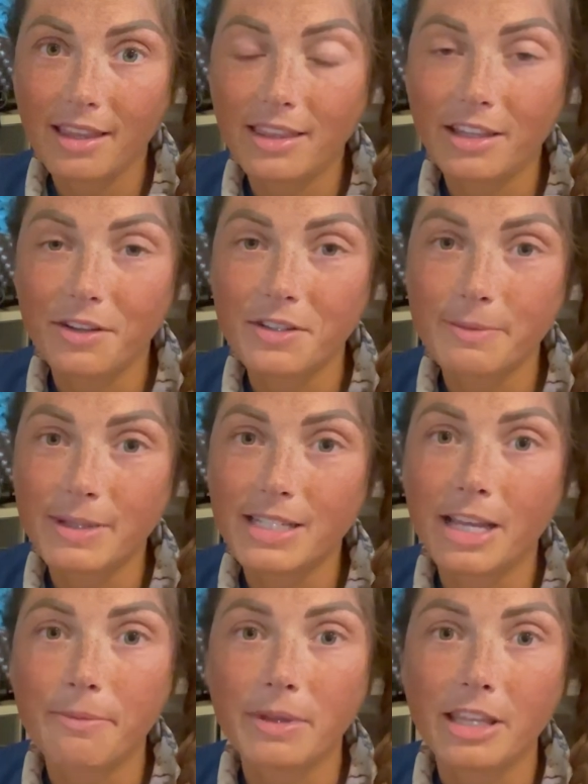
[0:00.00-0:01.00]
and then go spend
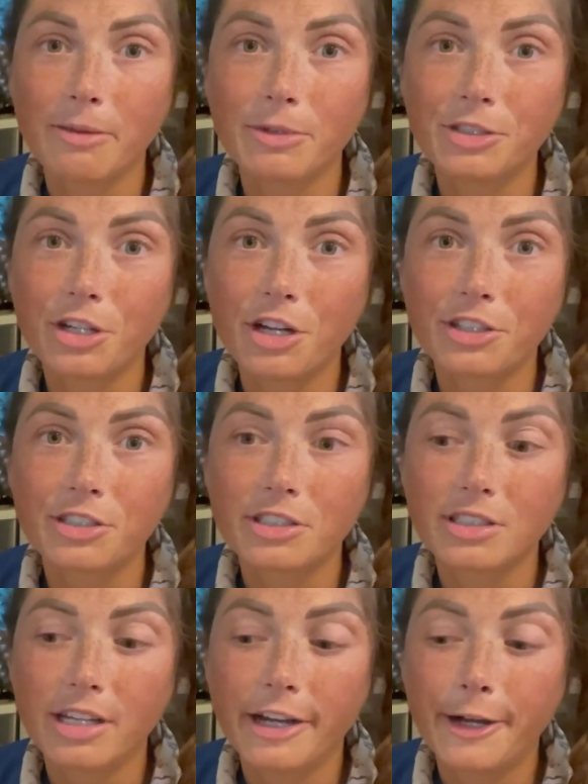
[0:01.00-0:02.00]
time with him and Josh
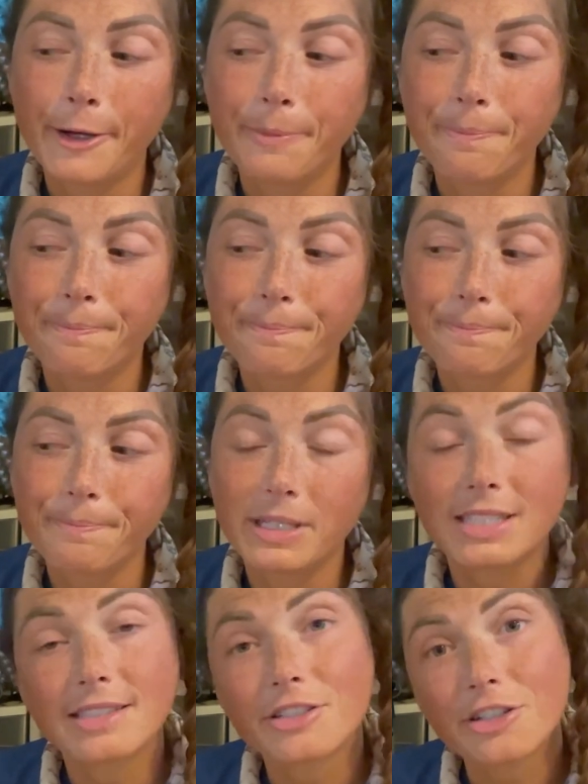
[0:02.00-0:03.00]
um, because
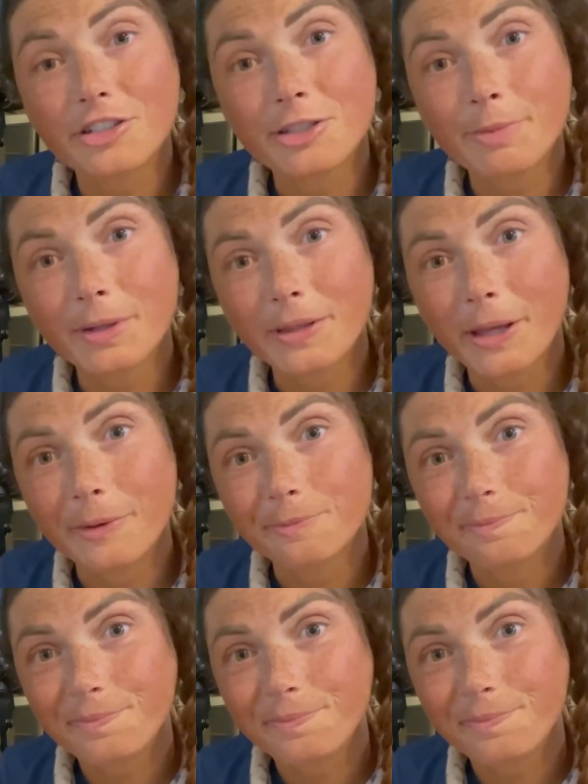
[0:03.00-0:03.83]
it's Josh's birthday.